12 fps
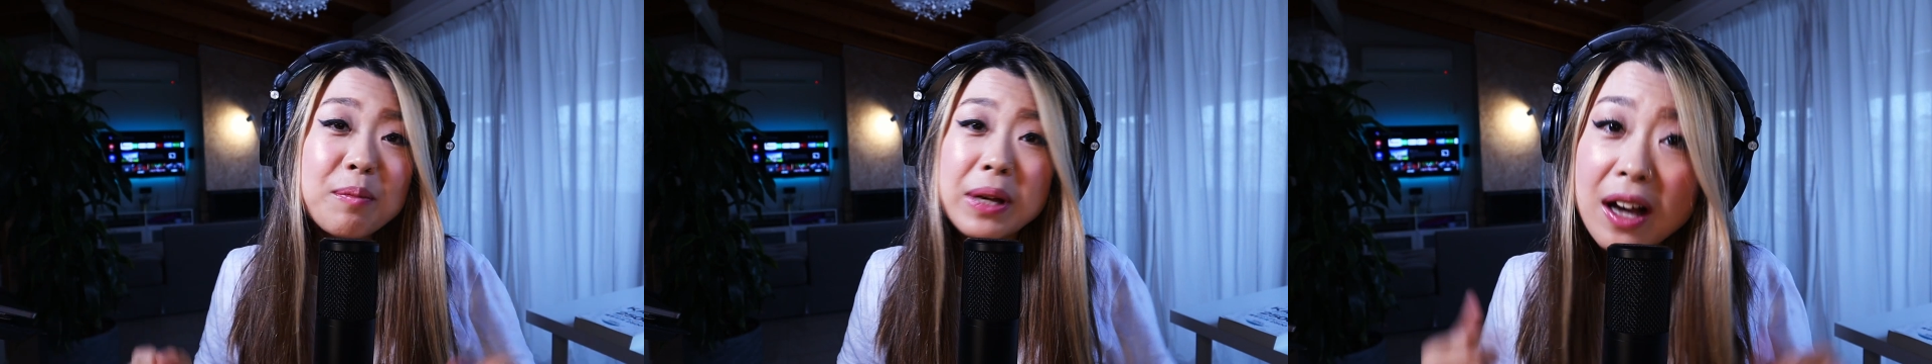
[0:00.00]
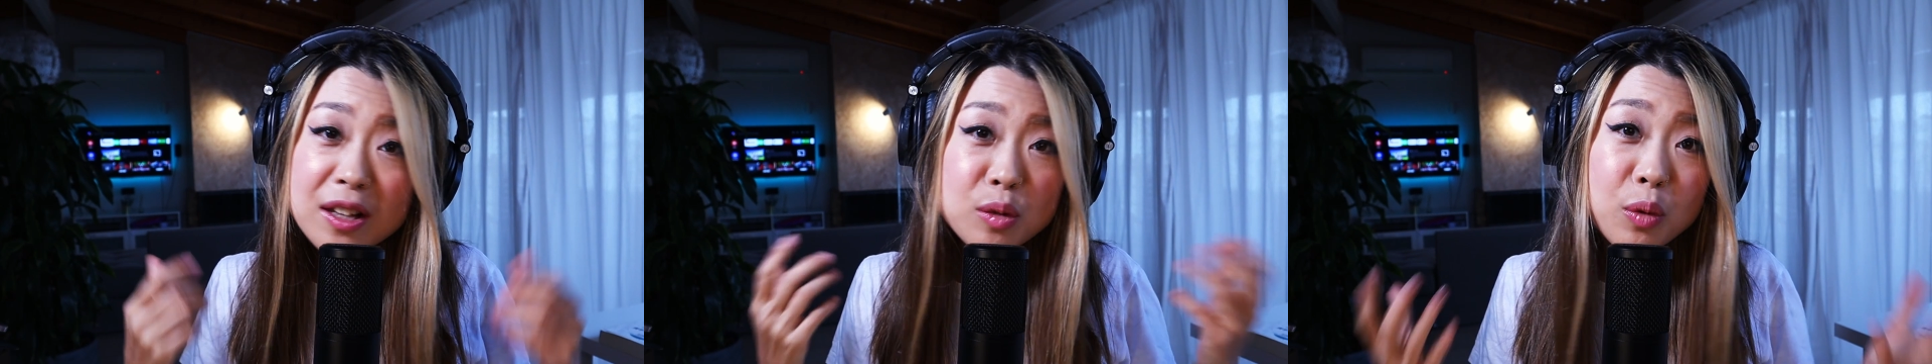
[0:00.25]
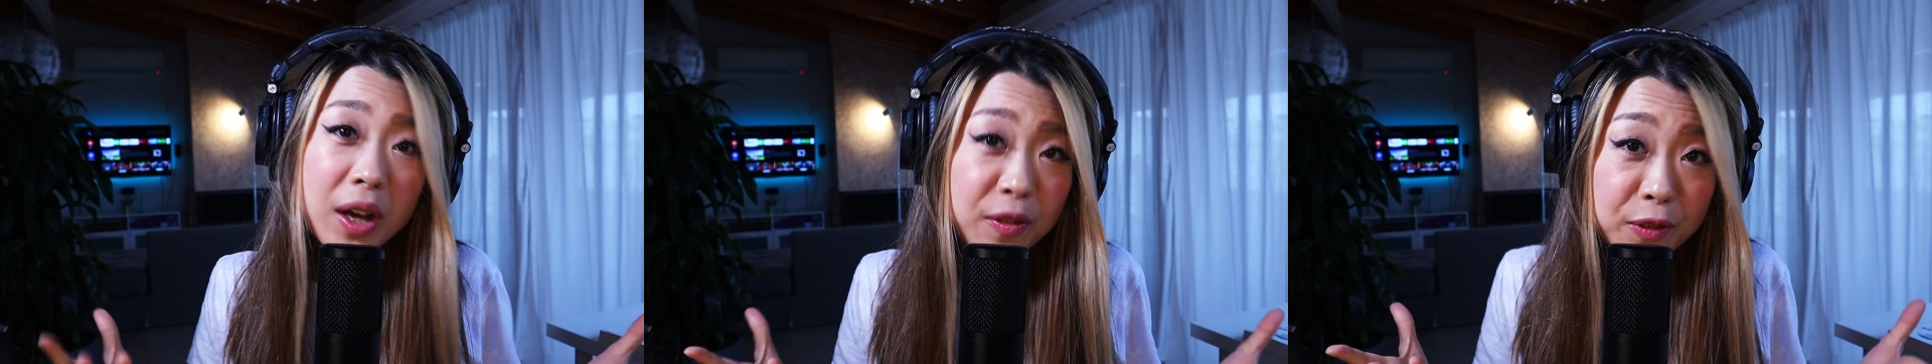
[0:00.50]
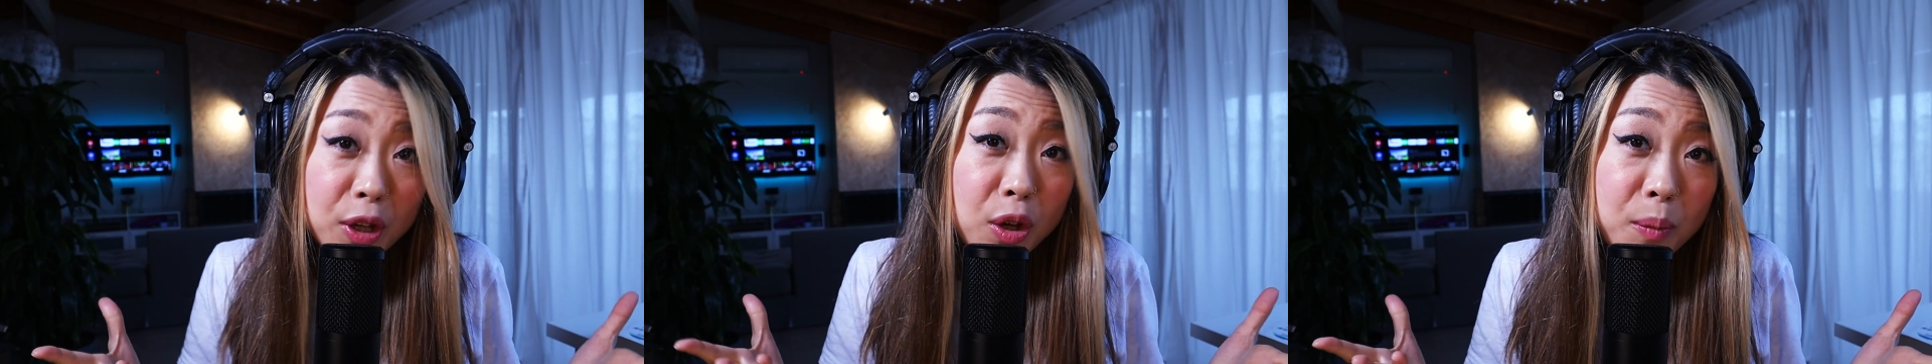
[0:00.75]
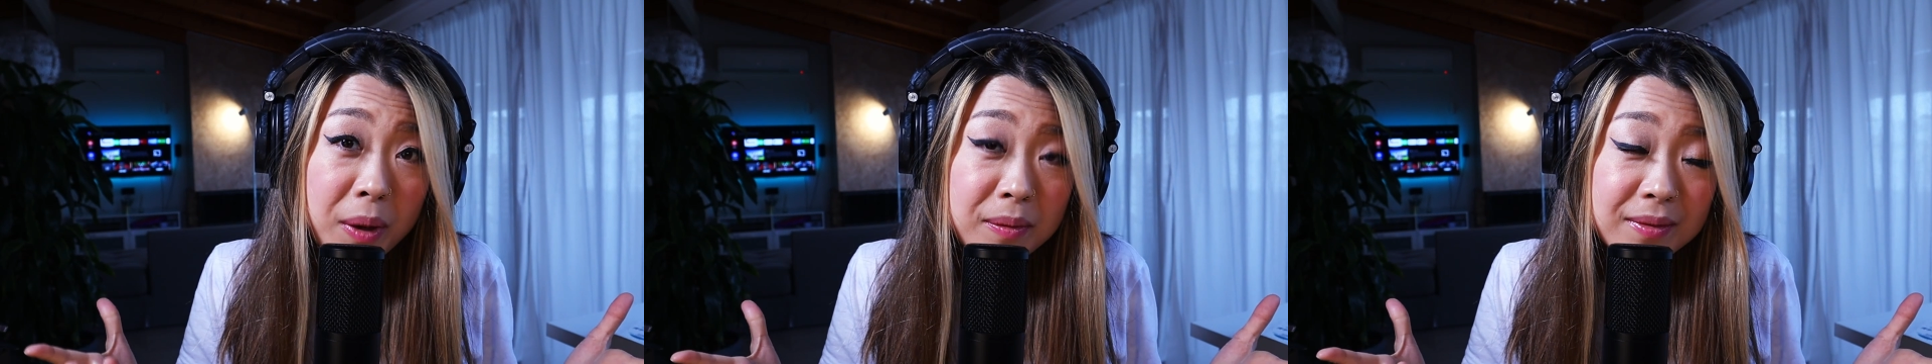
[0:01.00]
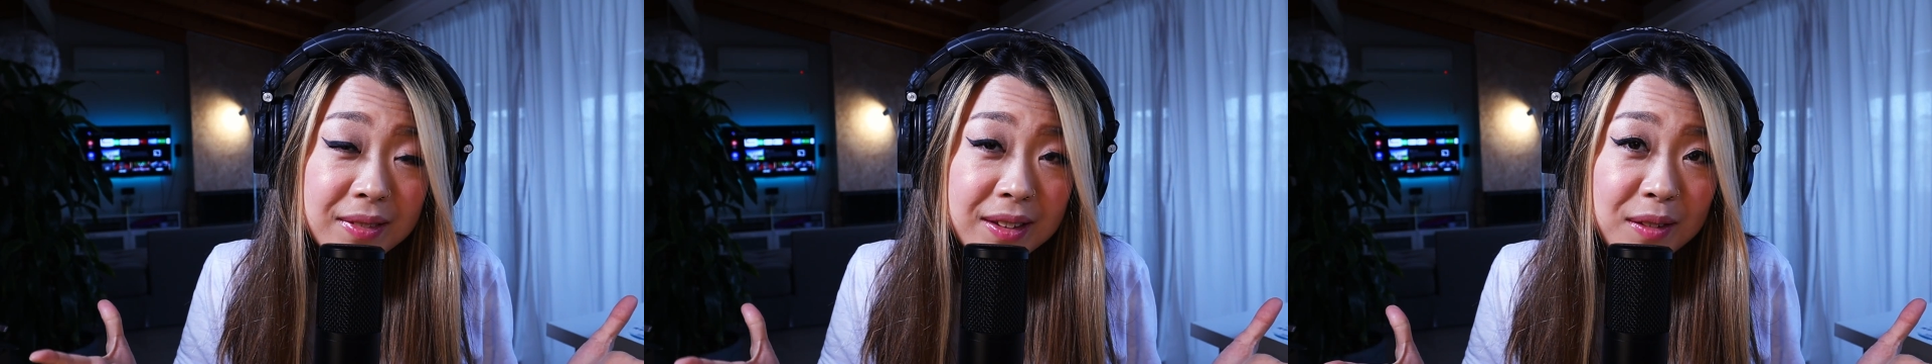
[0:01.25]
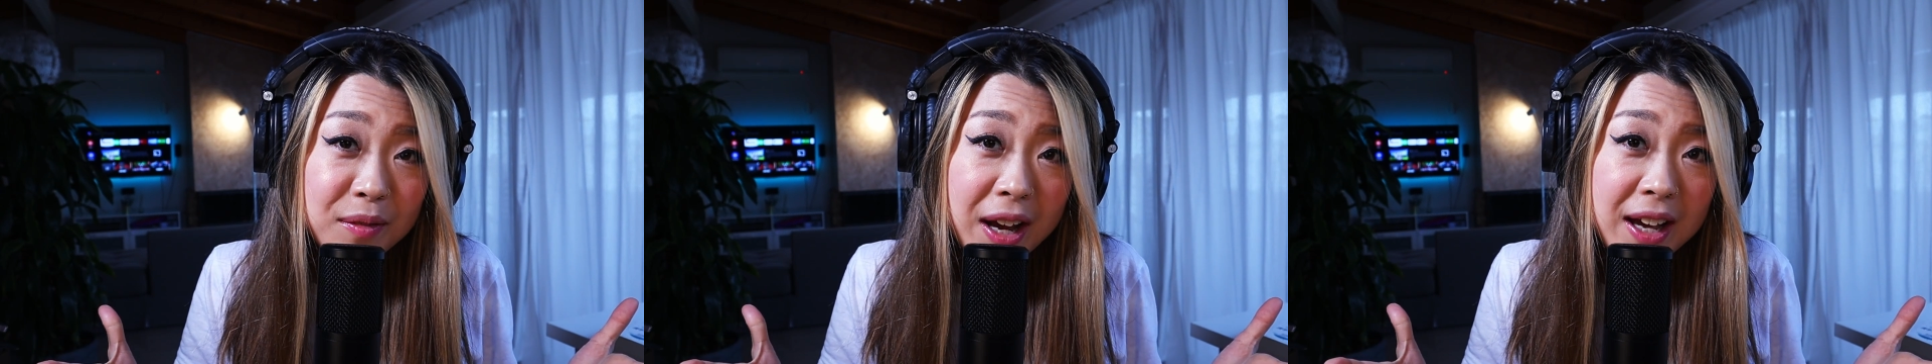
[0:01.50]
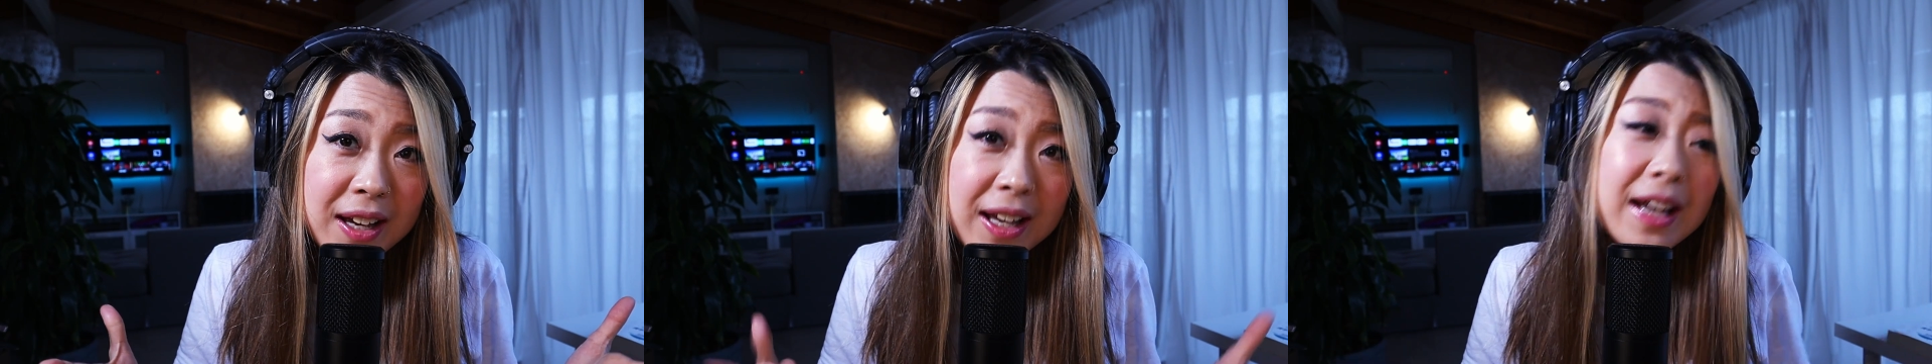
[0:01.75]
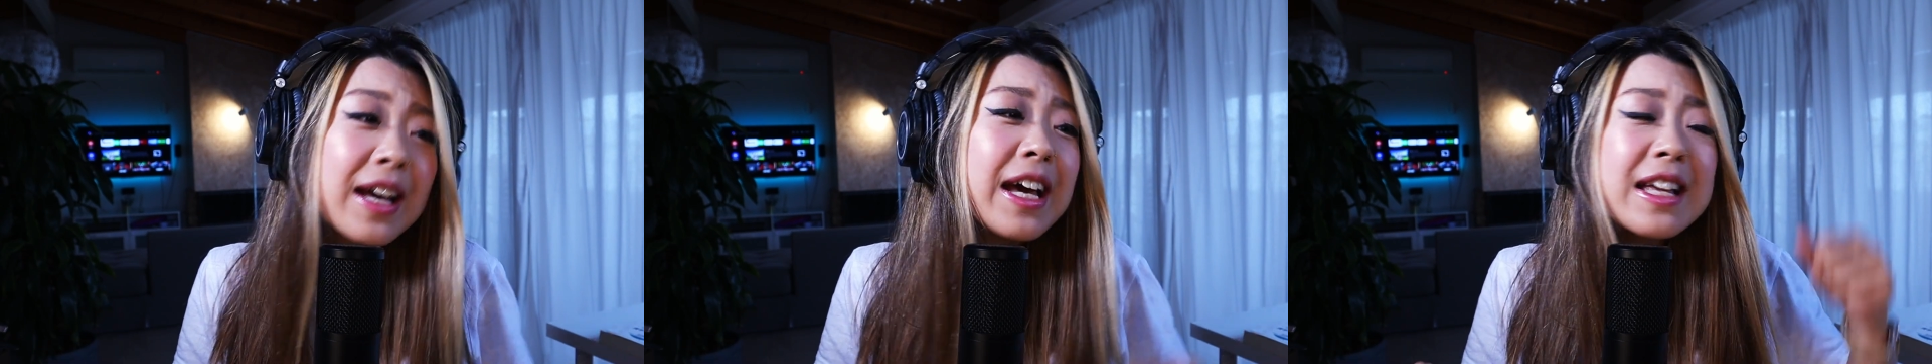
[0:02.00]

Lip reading: because we are human, right?